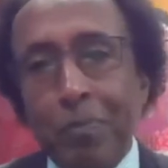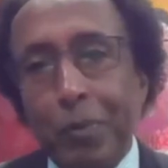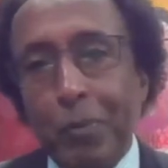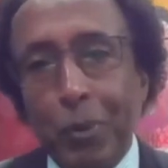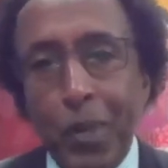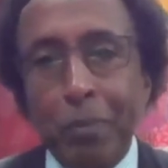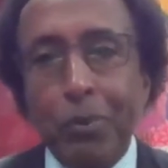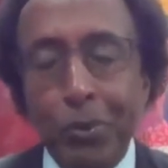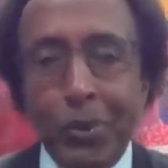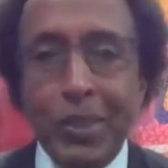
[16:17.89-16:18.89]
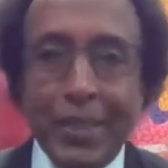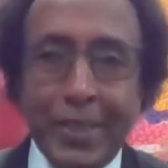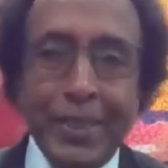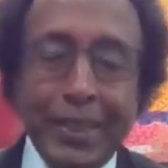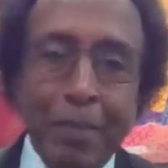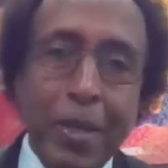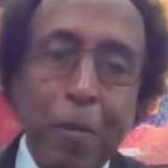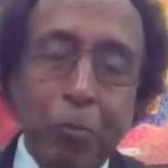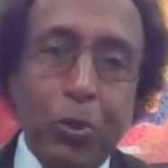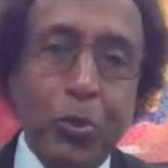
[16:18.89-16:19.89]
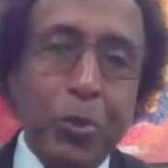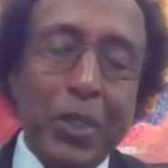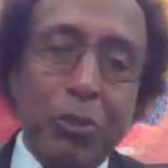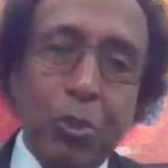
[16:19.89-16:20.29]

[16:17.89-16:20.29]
people were abusing the system to do things.